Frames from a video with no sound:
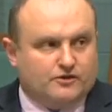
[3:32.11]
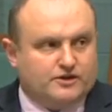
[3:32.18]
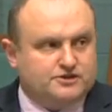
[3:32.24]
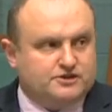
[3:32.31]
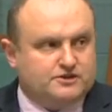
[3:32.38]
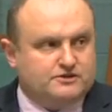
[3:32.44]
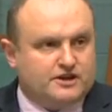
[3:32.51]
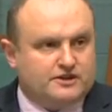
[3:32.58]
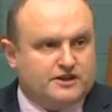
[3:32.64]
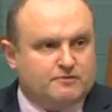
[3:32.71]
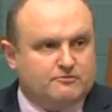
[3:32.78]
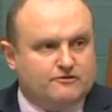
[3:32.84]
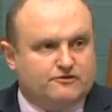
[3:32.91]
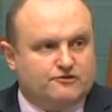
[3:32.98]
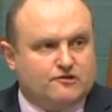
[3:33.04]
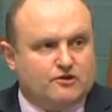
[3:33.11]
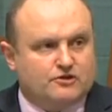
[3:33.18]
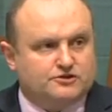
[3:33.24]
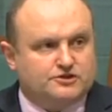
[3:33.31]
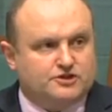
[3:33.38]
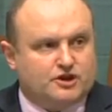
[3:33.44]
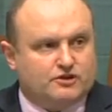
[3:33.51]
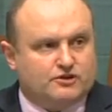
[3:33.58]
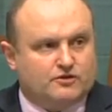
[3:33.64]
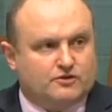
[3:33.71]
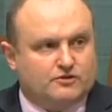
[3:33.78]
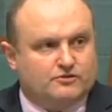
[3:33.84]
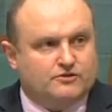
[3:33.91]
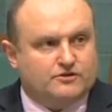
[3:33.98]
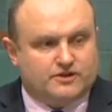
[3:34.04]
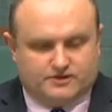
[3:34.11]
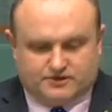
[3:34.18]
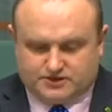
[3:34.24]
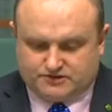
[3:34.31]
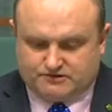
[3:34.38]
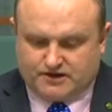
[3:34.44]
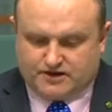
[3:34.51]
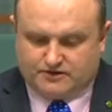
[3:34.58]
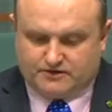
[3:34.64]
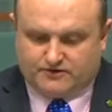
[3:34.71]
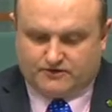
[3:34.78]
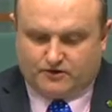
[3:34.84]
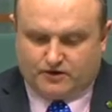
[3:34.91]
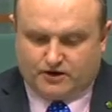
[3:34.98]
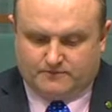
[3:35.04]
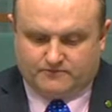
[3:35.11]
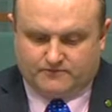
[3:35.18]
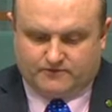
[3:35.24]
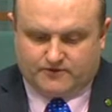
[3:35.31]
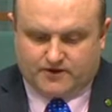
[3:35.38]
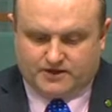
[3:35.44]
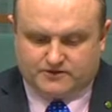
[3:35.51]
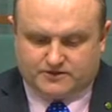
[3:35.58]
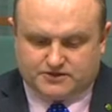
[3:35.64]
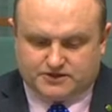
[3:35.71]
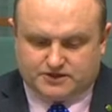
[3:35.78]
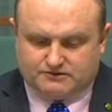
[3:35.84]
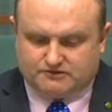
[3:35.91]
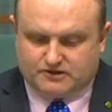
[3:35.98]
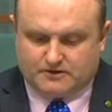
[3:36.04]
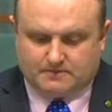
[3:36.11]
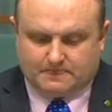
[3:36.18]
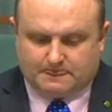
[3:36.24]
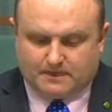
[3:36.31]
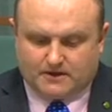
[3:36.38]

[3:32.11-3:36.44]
There's a number of trials going on in Australia at the time for Hunter syndrome.